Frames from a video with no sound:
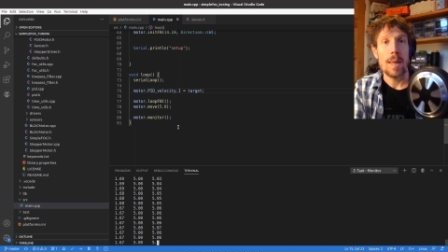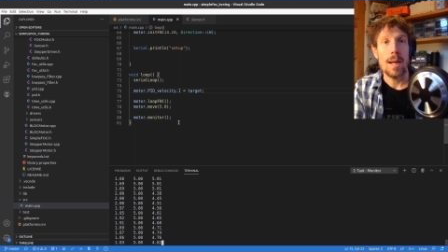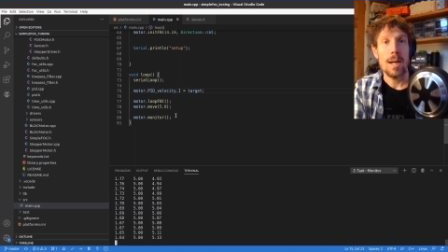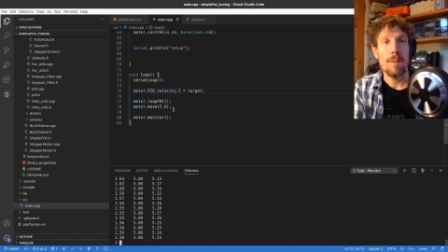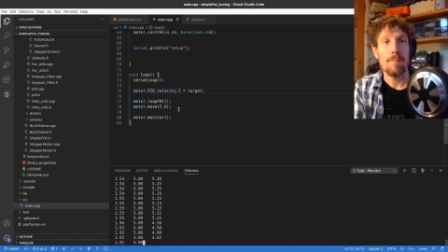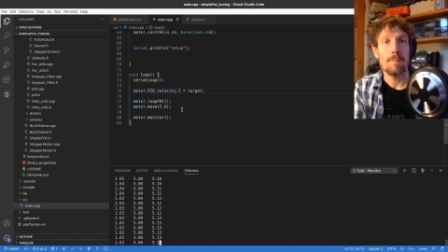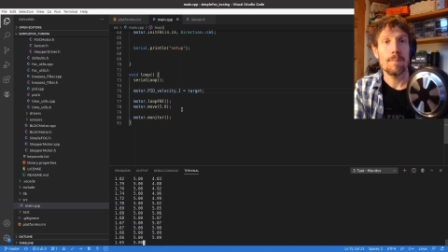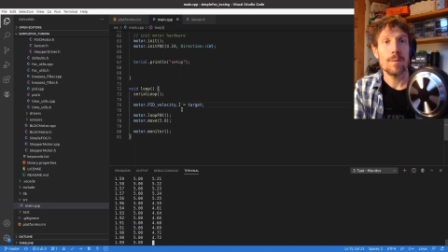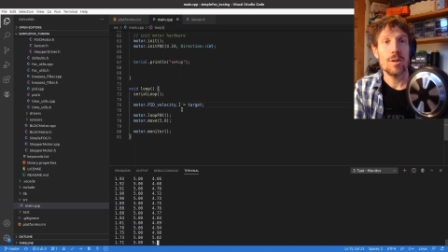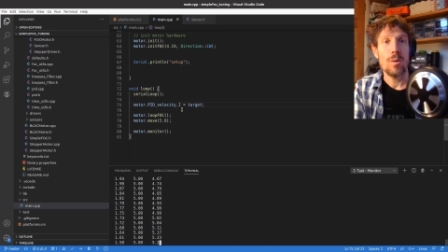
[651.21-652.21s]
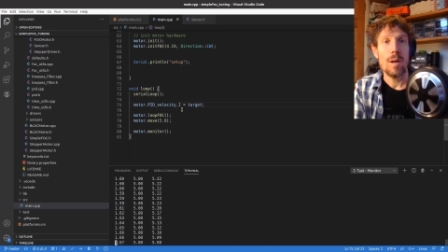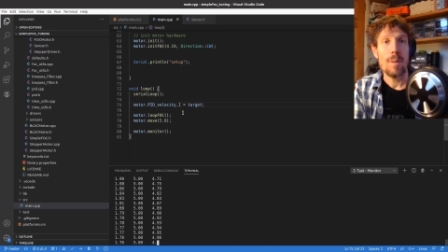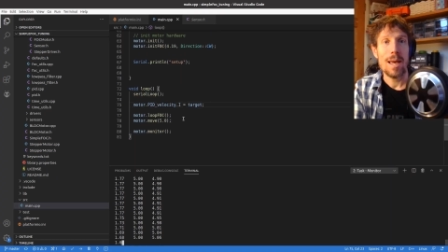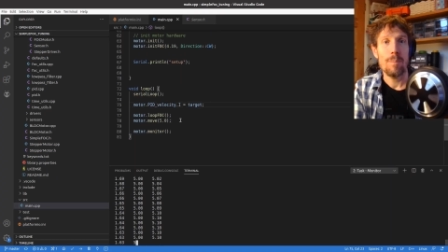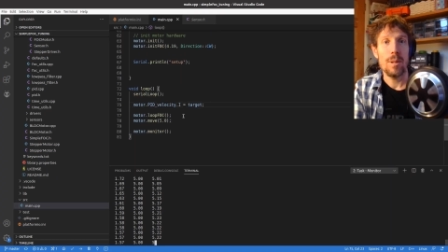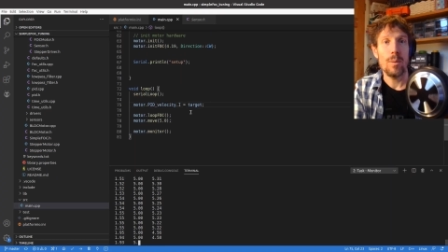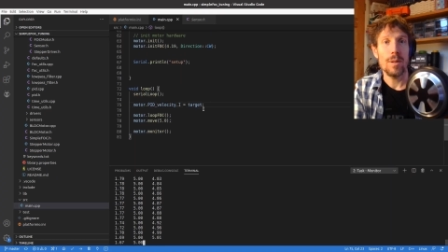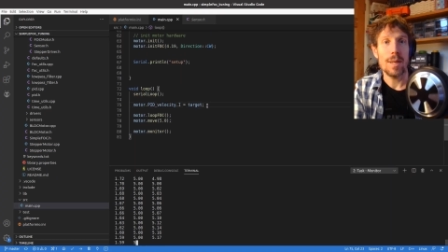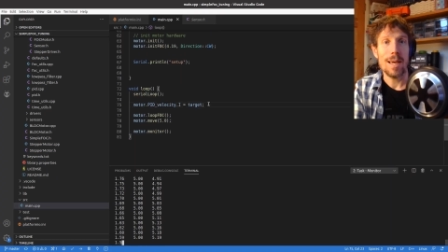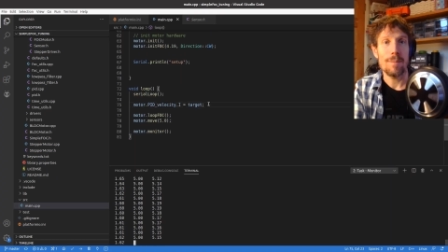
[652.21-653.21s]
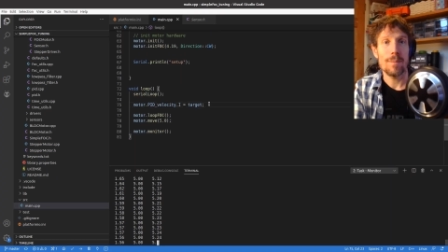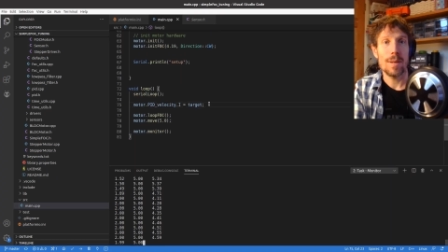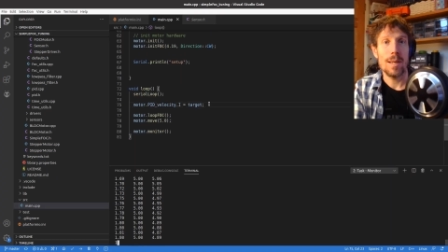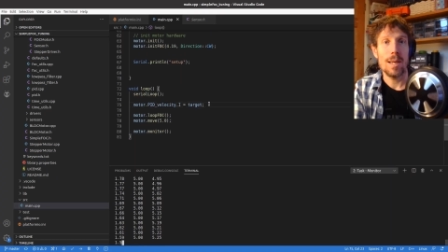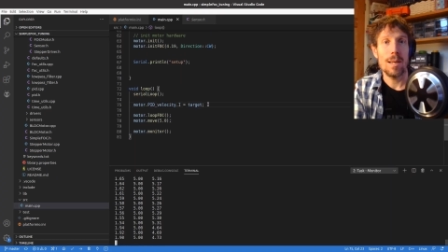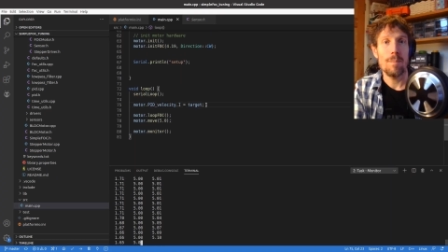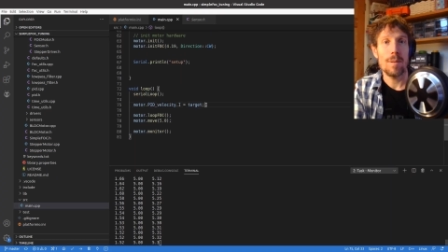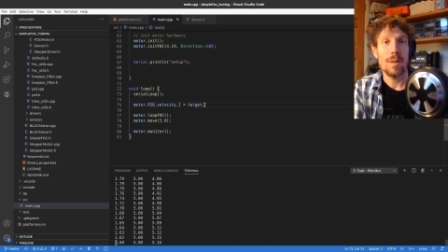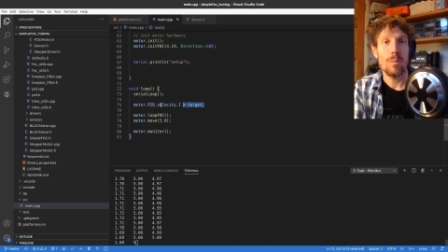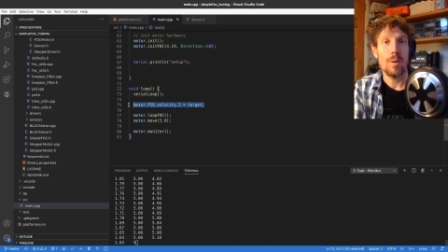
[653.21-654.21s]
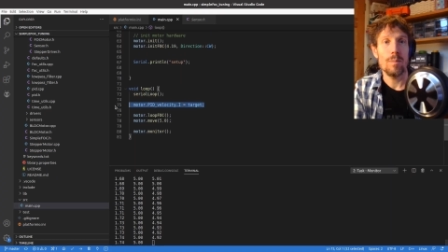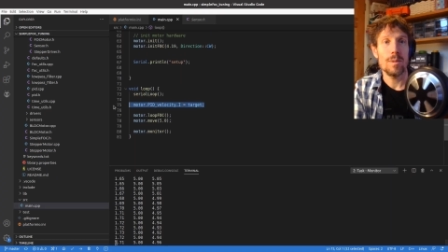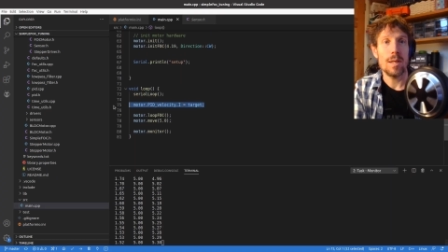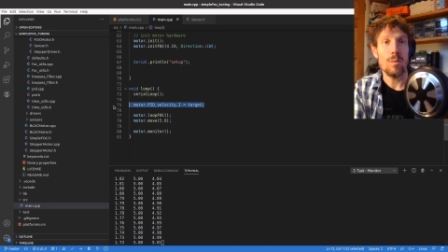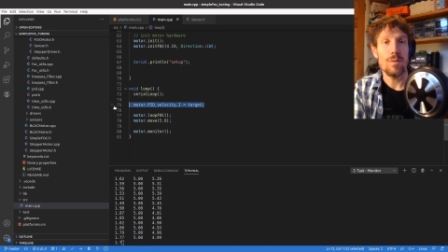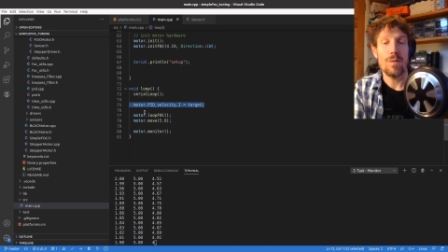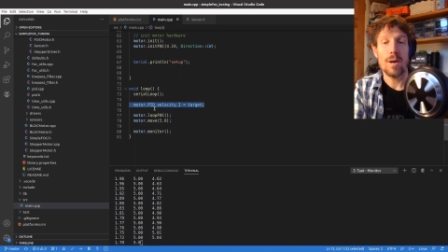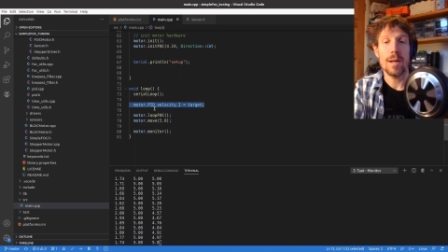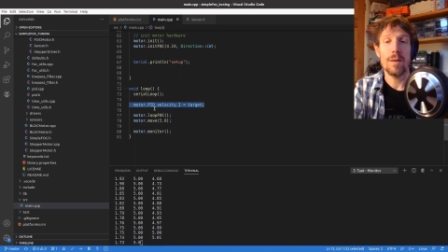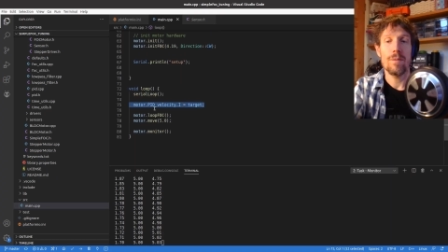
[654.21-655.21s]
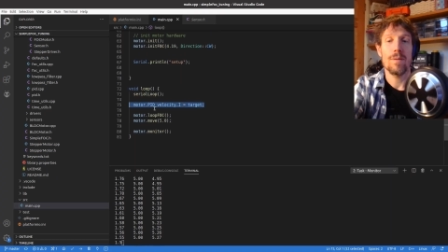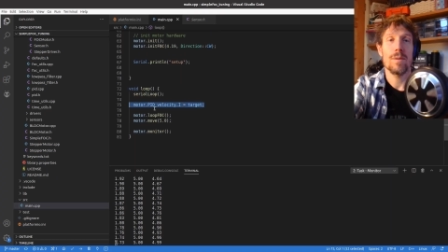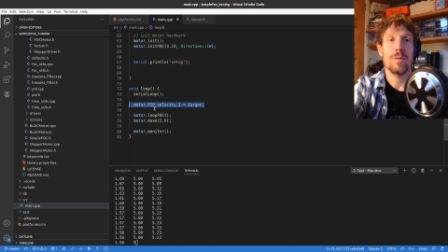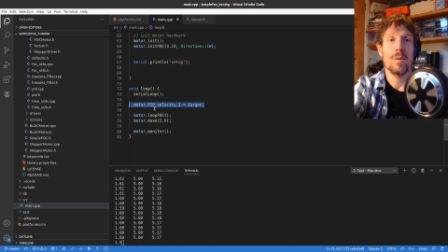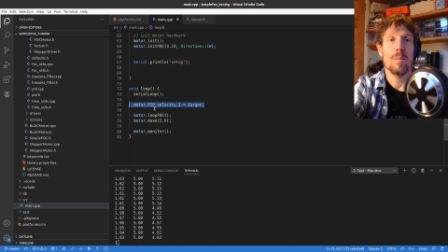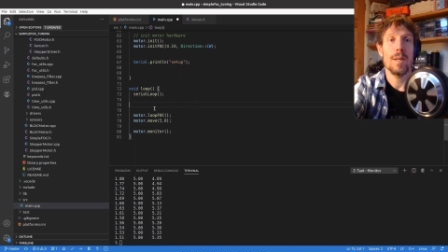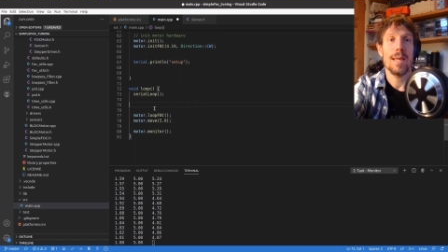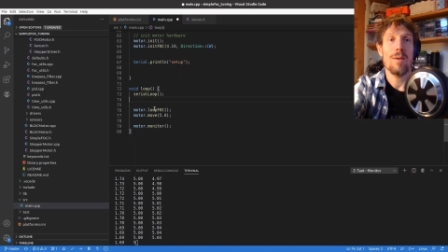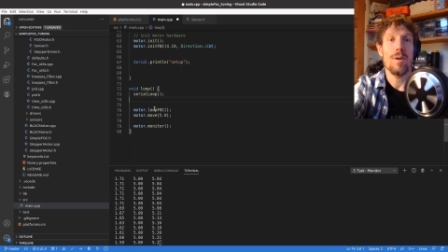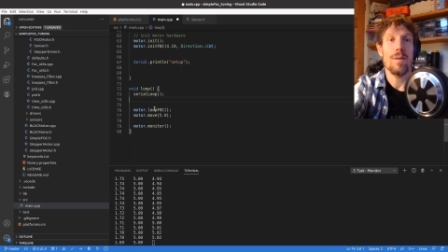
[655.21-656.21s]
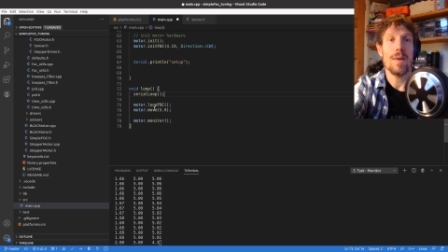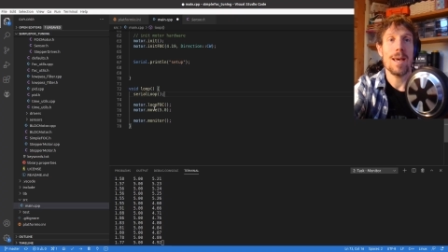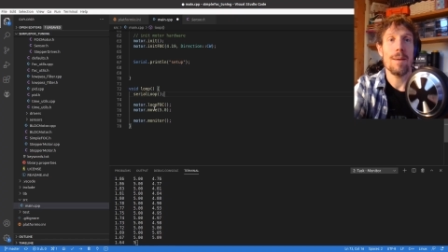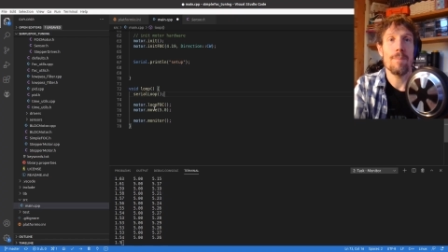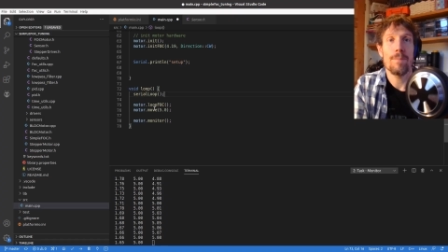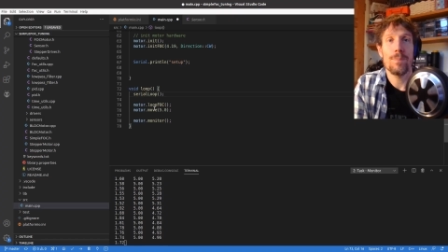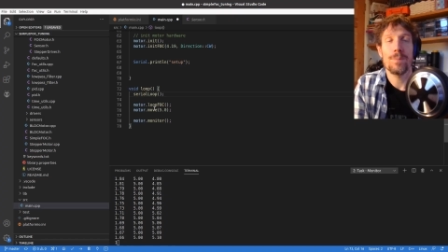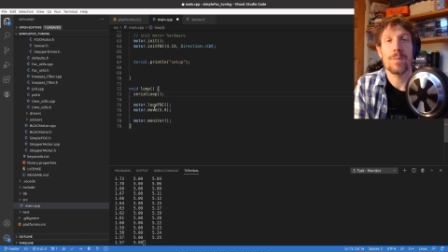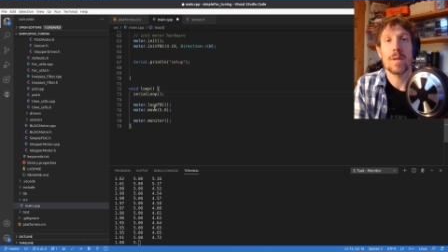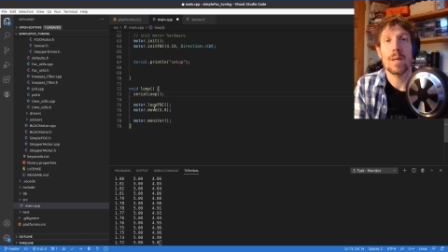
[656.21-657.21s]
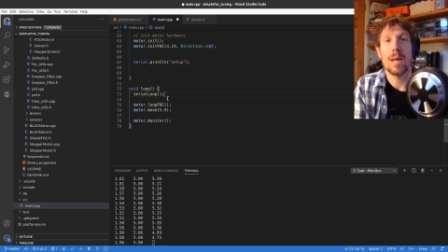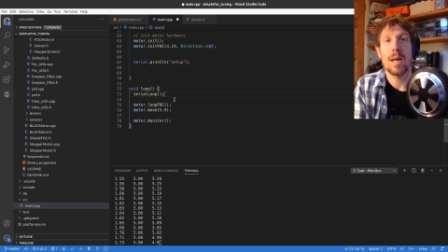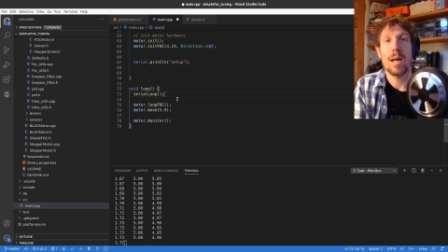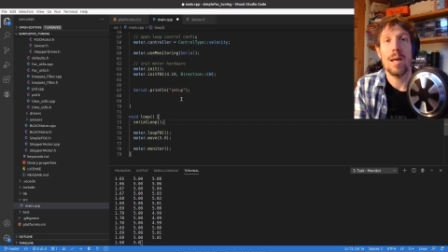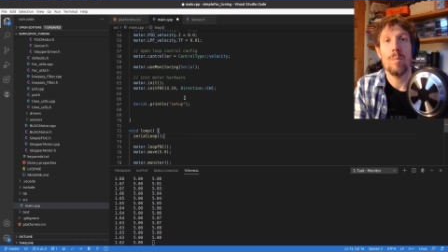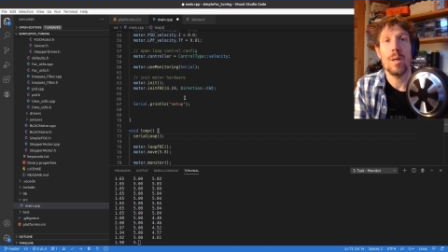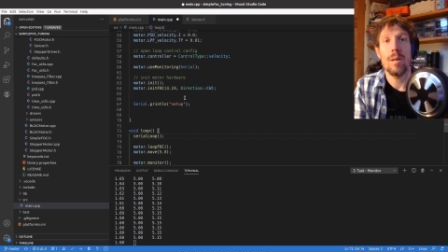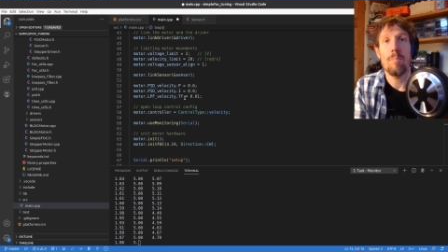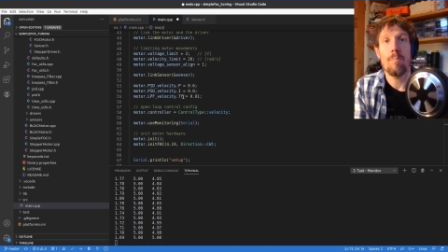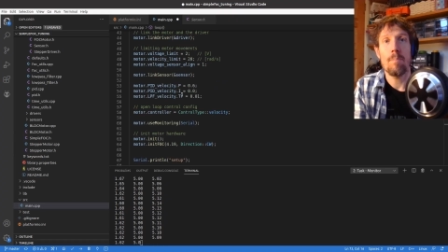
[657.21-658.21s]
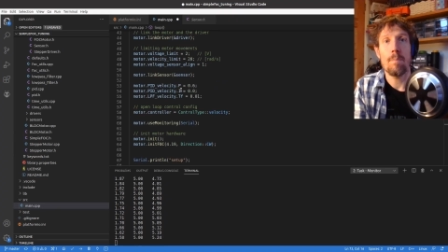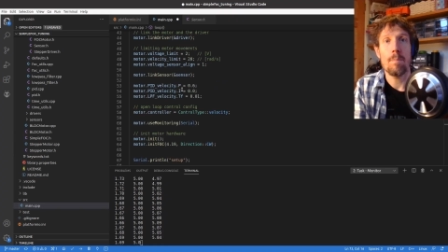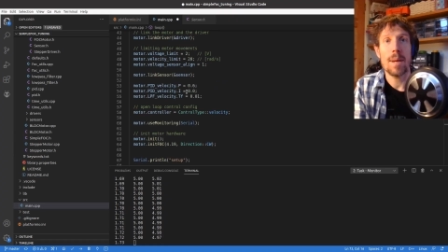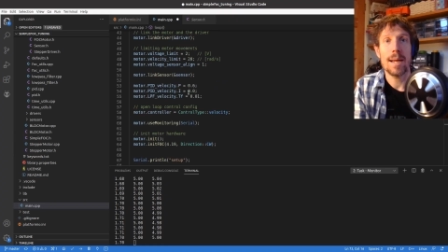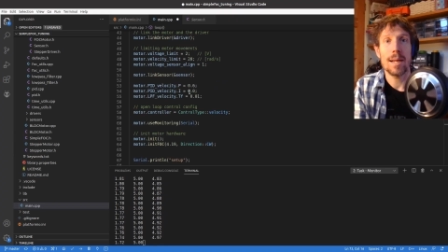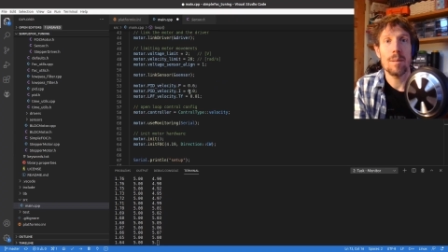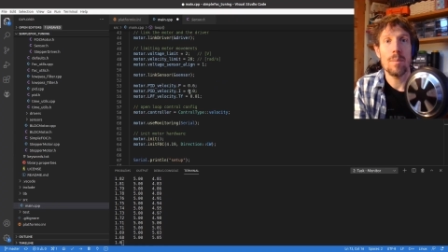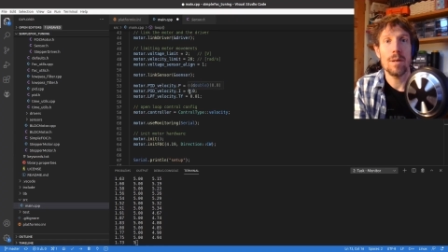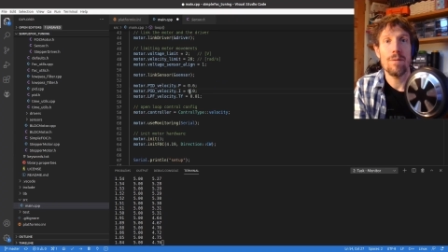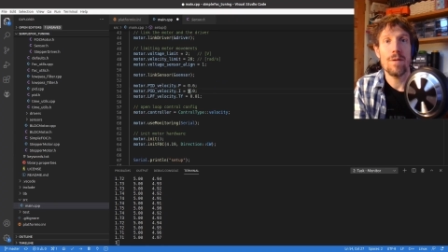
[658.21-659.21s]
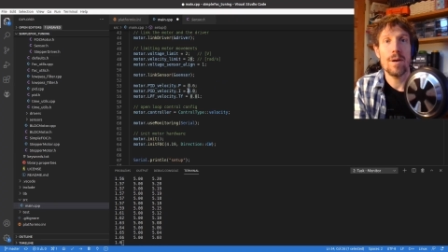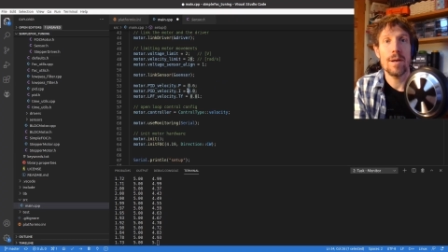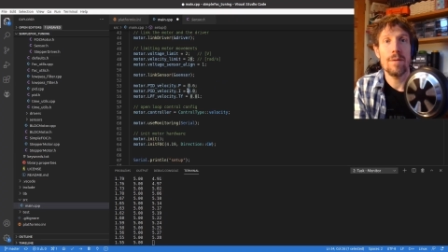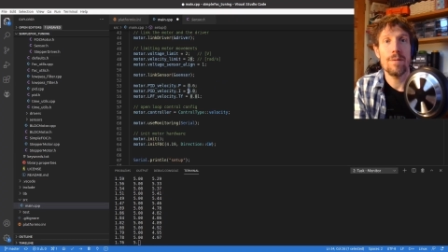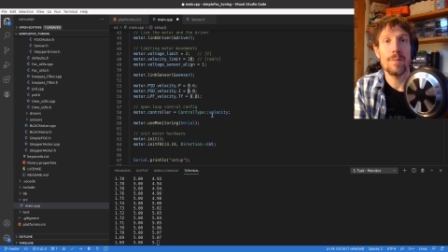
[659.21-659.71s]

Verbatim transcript: Um, so I'm happy with that. Um, I think we said it was five, so I'm going to get rid of that. I'm going to bank my five.